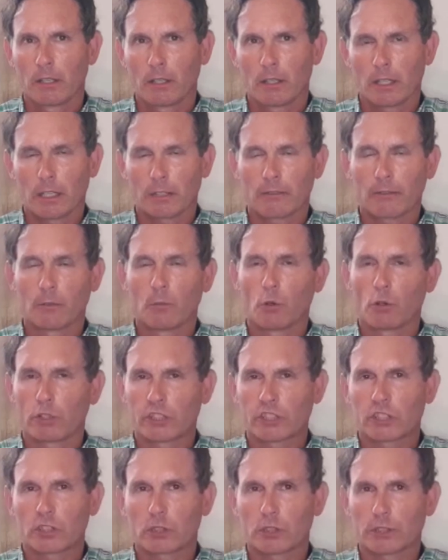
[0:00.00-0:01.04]
and for more
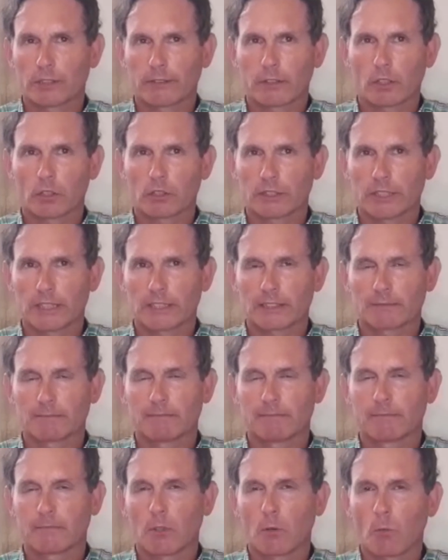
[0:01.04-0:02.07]
exclusive content
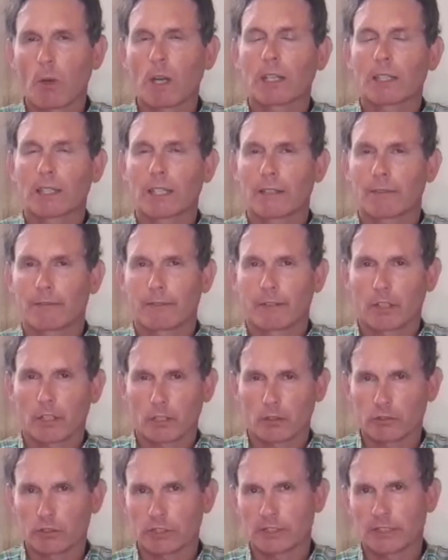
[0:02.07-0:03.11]
on wildlife, the
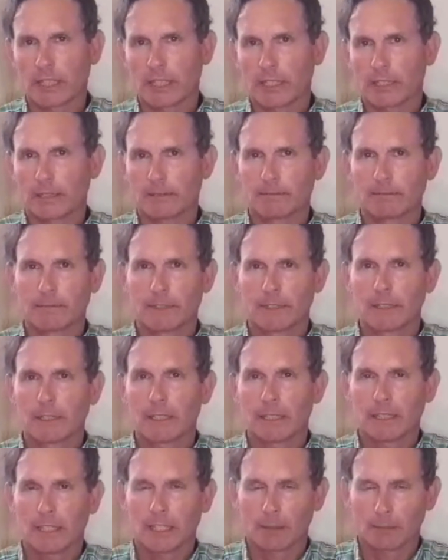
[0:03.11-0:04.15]
countryside
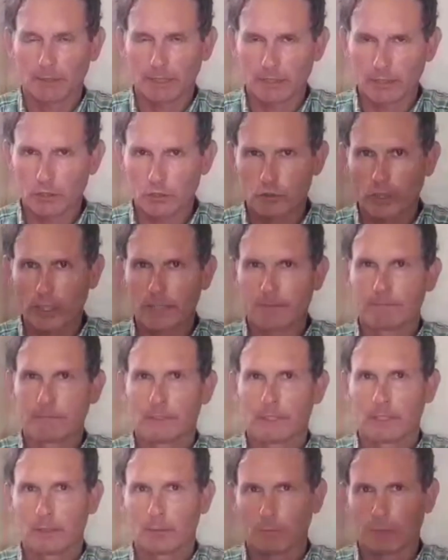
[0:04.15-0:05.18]
and the animal industry,
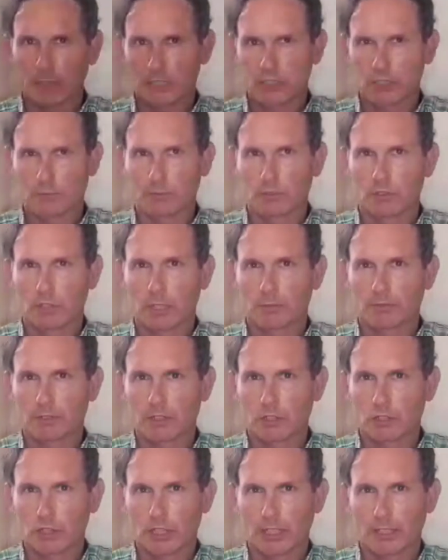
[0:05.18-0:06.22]
please subscribe to the
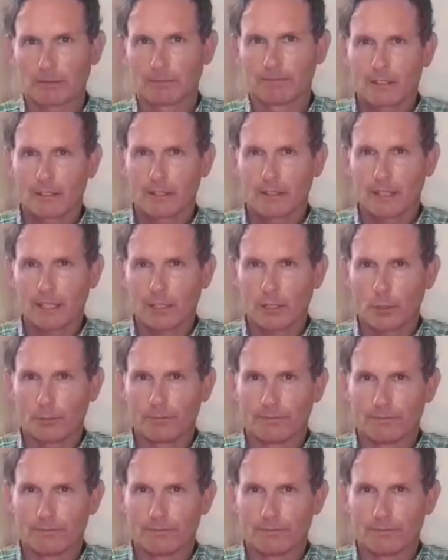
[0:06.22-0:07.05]
channel. Thank you.